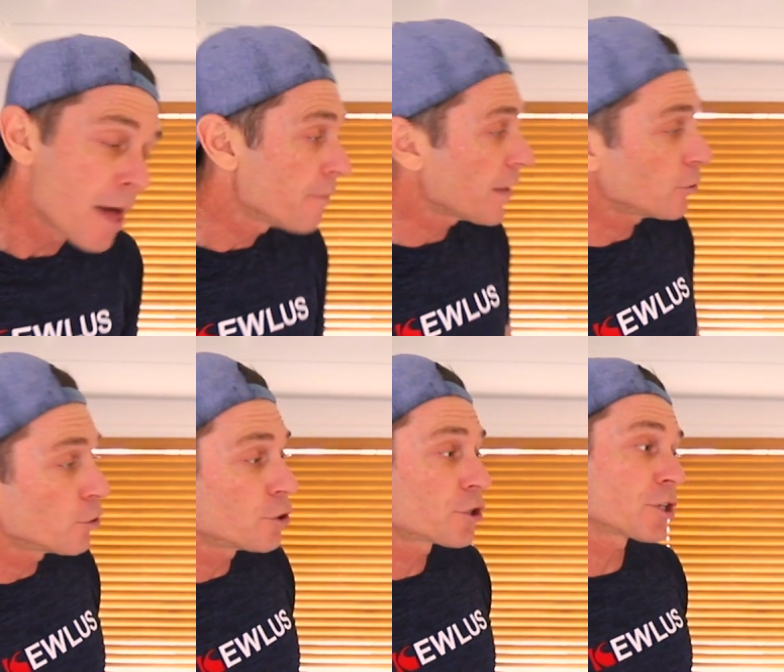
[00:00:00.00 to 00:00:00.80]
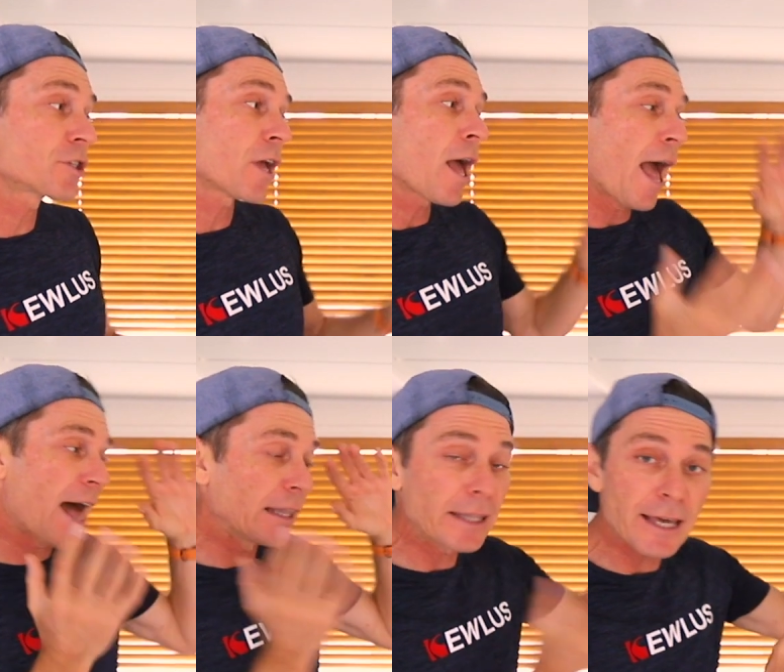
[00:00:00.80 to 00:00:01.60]
that uses
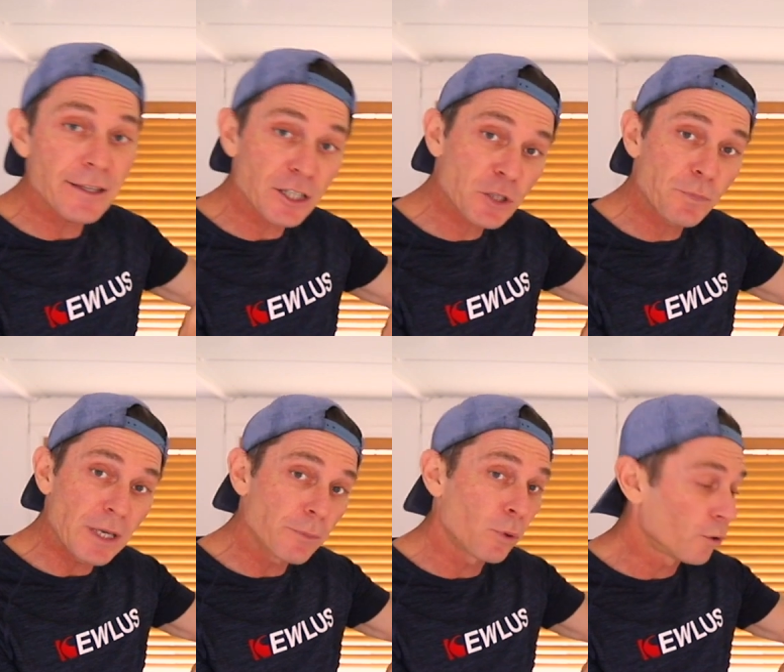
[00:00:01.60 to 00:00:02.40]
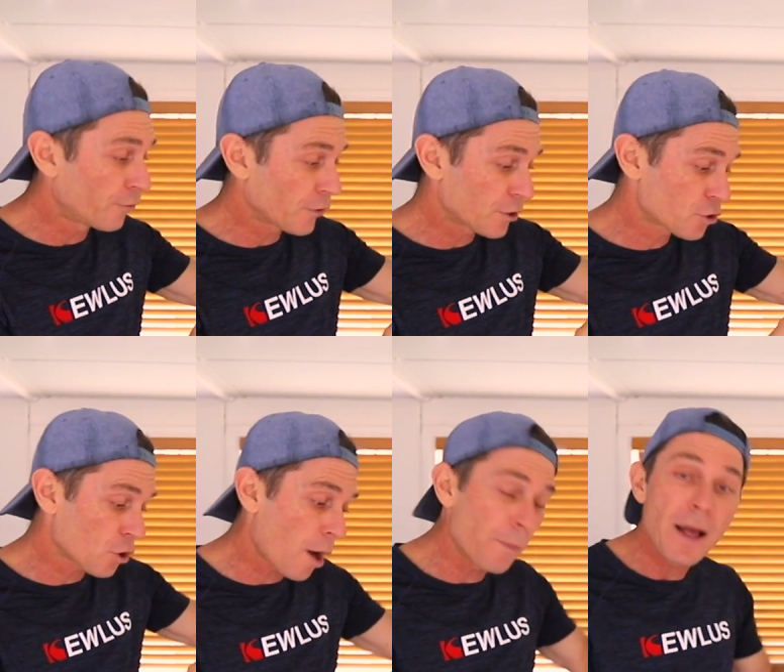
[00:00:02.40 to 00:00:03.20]
a leather speedball for the
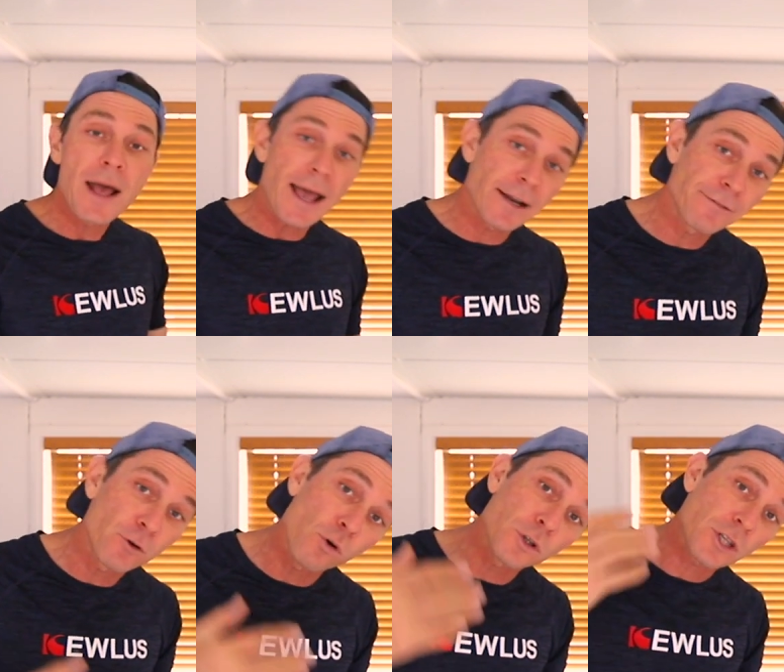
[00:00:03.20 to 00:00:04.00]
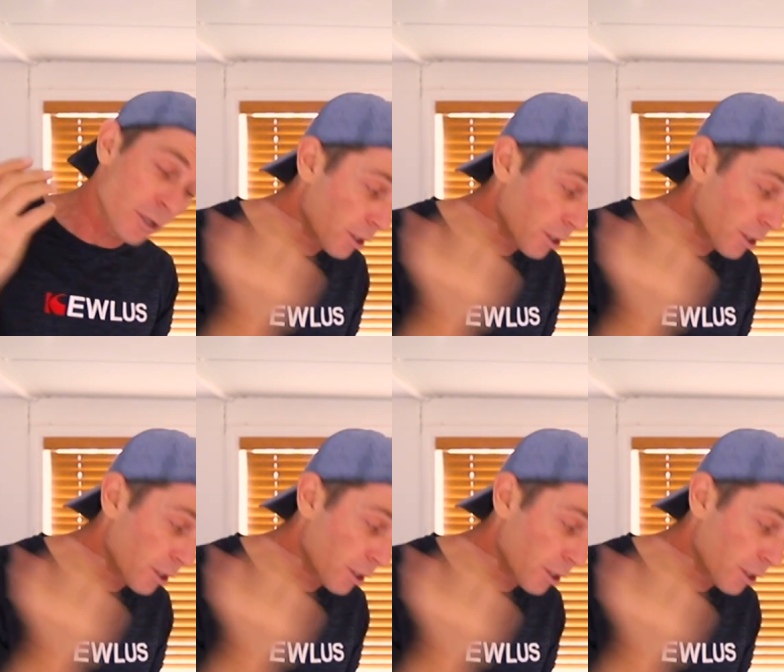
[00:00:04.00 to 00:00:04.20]
top and of course the